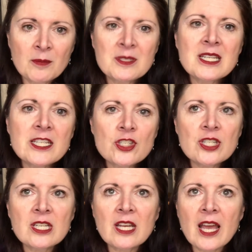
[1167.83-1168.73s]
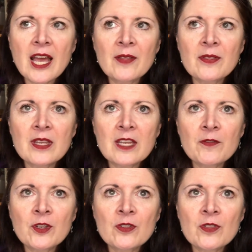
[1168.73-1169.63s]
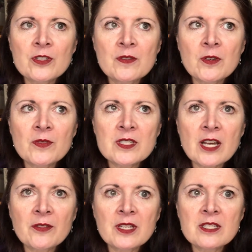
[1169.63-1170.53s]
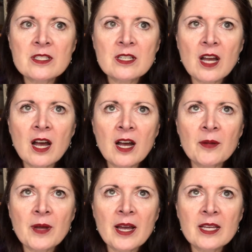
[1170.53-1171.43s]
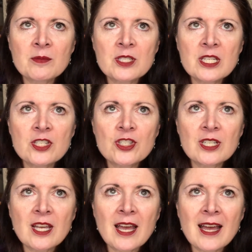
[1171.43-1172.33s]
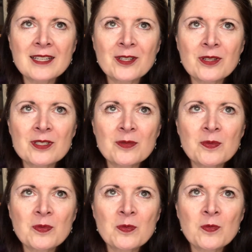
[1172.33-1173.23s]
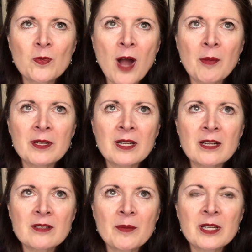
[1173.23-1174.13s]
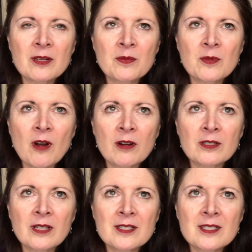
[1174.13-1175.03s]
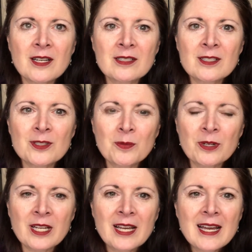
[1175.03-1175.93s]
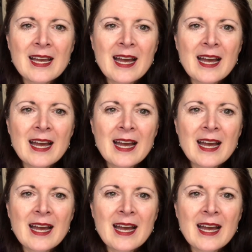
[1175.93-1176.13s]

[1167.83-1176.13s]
I'm teaching at the if you those of you in the southeast, um, I am teaching at oh there's a robin out, I mean a cardinal outside. They're so pretty.